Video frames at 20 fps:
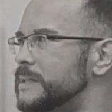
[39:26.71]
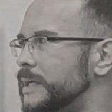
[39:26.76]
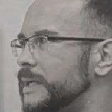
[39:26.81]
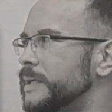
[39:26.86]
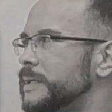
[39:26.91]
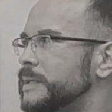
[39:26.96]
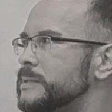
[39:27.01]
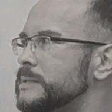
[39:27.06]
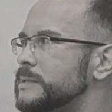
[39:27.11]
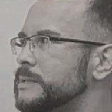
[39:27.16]

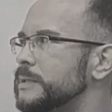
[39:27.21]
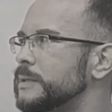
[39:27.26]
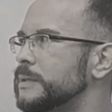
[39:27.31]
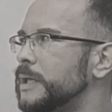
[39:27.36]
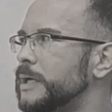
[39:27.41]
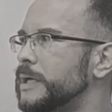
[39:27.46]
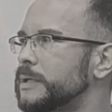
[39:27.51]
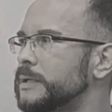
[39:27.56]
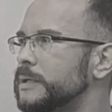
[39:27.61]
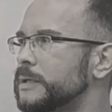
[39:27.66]
days,
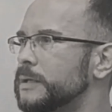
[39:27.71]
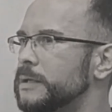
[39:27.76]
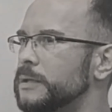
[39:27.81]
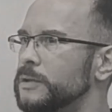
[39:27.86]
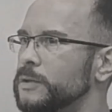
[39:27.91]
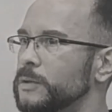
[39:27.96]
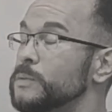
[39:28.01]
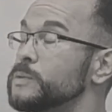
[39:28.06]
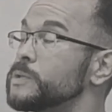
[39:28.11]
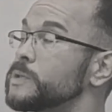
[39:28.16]
like
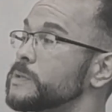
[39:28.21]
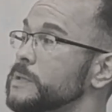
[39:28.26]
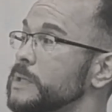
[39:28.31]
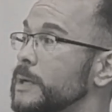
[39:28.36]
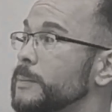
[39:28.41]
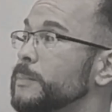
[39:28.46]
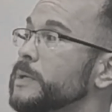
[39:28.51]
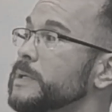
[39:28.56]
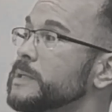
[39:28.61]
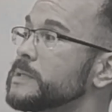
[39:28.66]
those
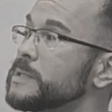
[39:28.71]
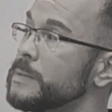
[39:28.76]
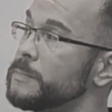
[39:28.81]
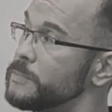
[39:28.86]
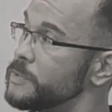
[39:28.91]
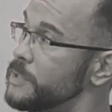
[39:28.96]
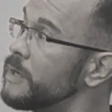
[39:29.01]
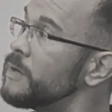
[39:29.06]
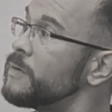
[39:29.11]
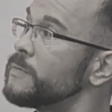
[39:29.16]
celebrities
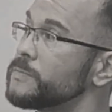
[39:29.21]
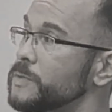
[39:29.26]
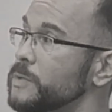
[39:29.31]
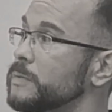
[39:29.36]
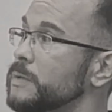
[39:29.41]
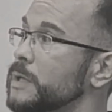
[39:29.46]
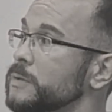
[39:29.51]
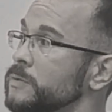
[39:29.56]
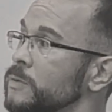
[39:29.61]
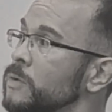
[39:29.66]
themselves are
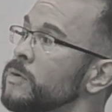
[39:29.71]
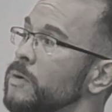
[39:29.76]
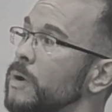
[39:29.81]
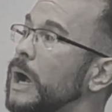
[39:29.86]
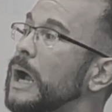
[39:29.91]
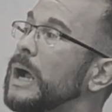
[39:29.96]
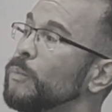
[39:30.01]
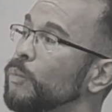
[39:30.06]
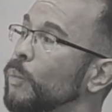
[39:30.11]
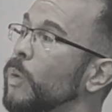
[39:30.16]
like, no,
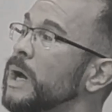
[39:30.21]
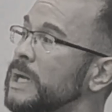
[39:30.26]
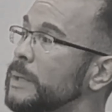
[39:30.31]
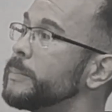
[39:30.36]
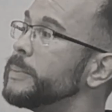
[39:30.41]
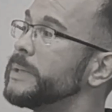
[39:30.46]
I want to